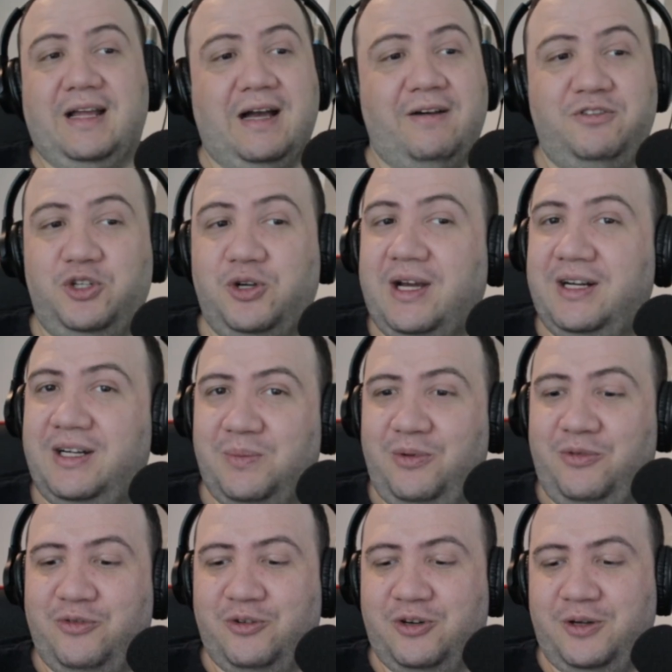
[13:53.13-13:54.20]
I've tried it
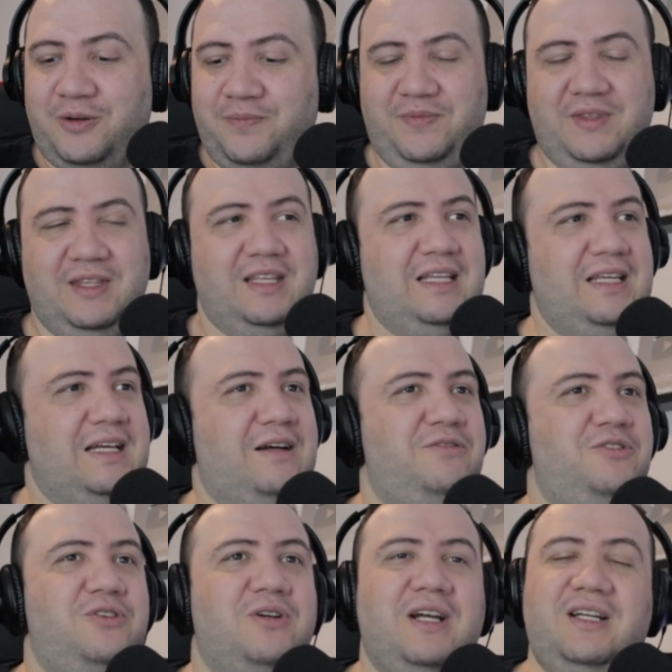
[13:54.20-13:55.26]
before.
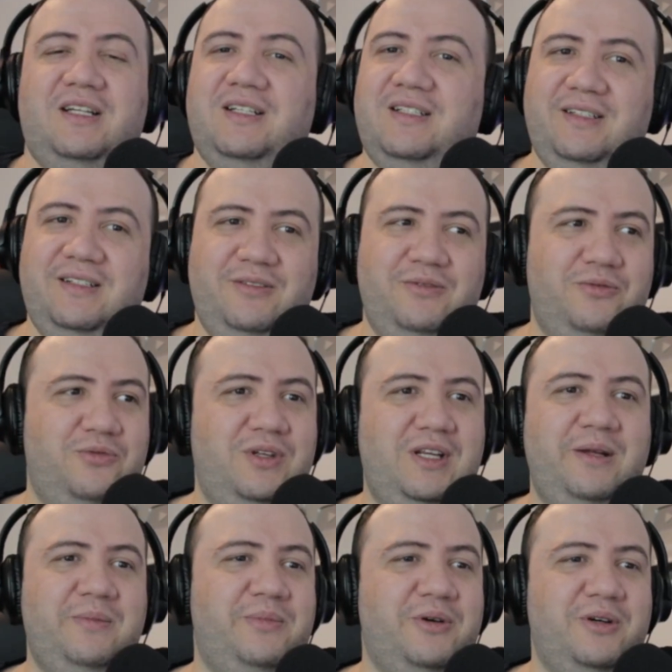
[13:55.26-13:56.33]
I've tried
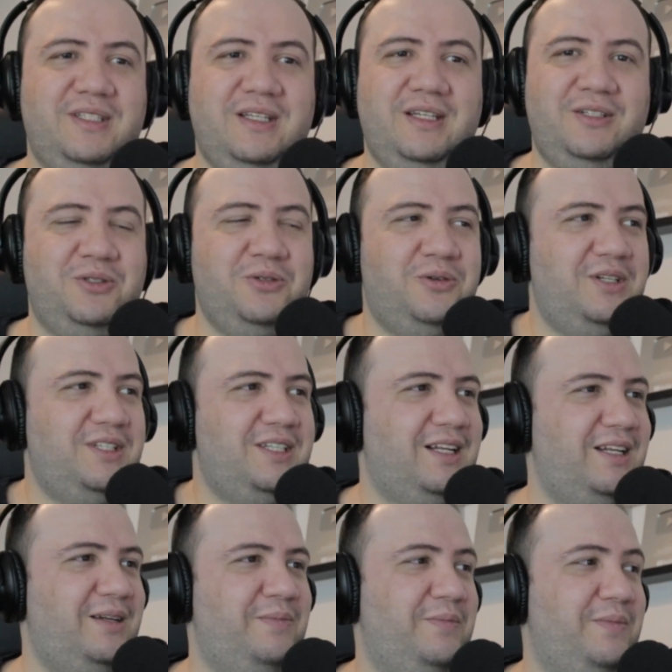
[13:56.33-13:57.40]
reading books and
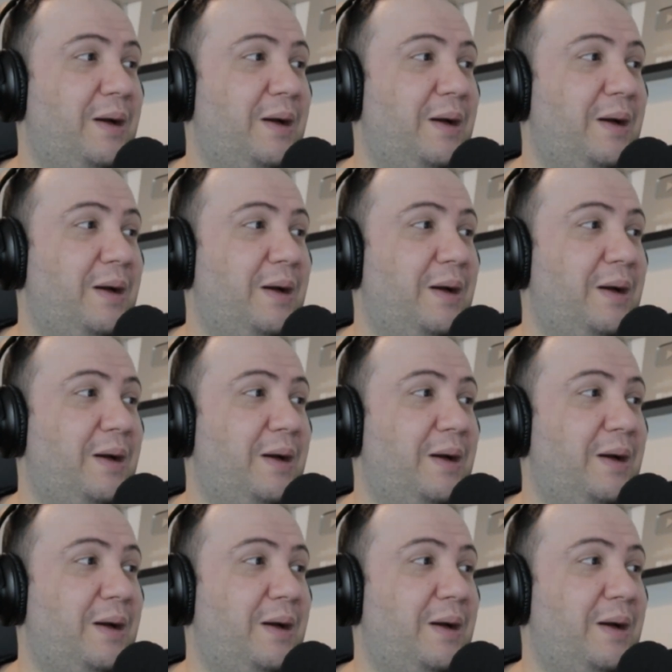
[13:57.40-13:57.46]
storytelling.